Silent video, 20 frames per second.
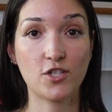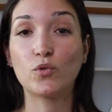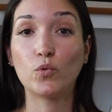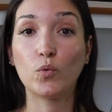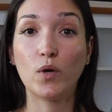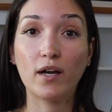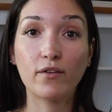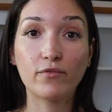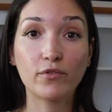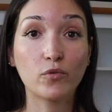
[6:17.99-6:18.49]

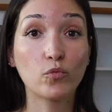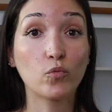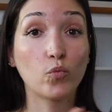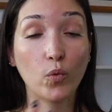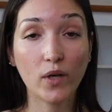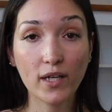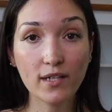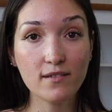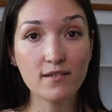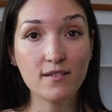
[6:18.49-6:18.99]
Whoever
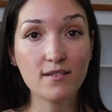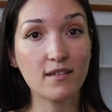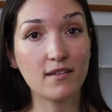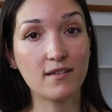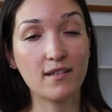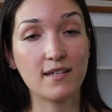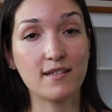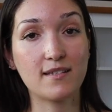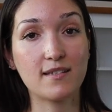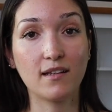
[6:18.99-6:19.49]
wins
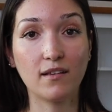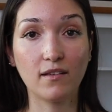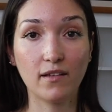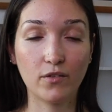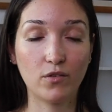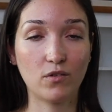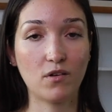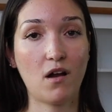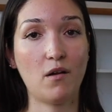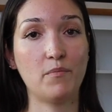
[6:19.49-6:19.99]
this
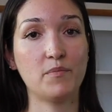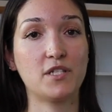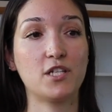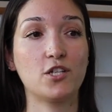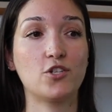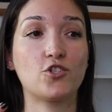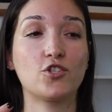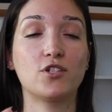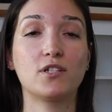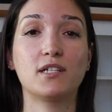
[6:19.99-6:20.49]
little
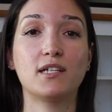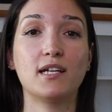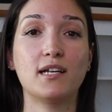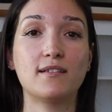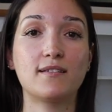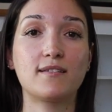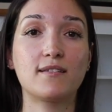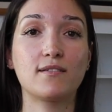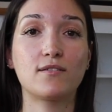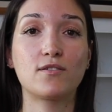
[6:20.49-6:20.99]
competition
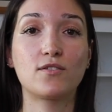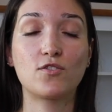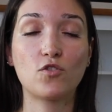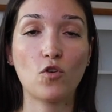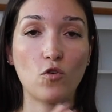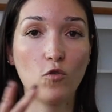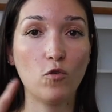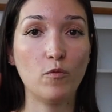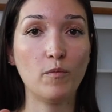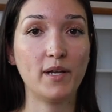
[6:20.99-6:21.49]
gets
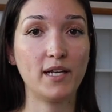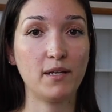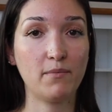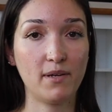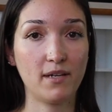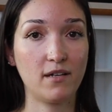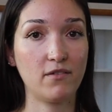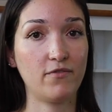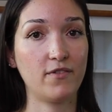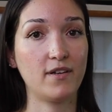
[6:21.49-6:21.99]
so many
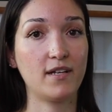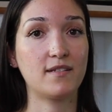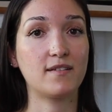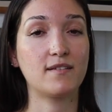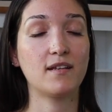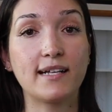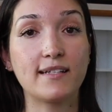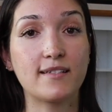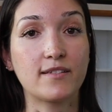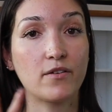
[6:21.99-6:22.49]
benefits,
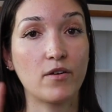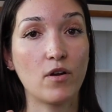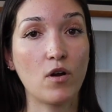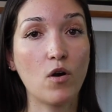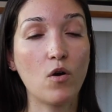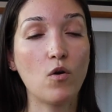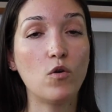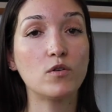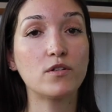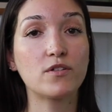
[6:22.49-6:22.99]
gets their
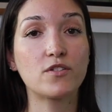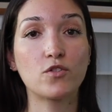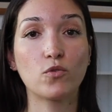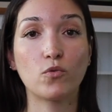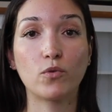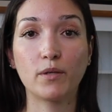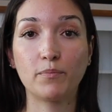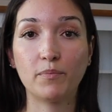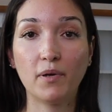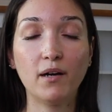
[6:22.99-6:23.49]
own
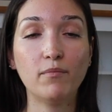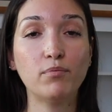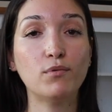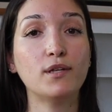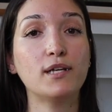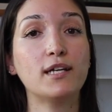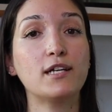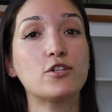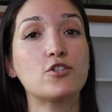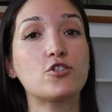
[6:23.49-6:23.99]
story
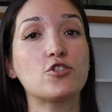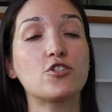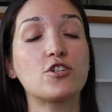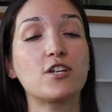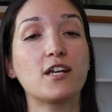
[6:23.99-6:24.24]
published,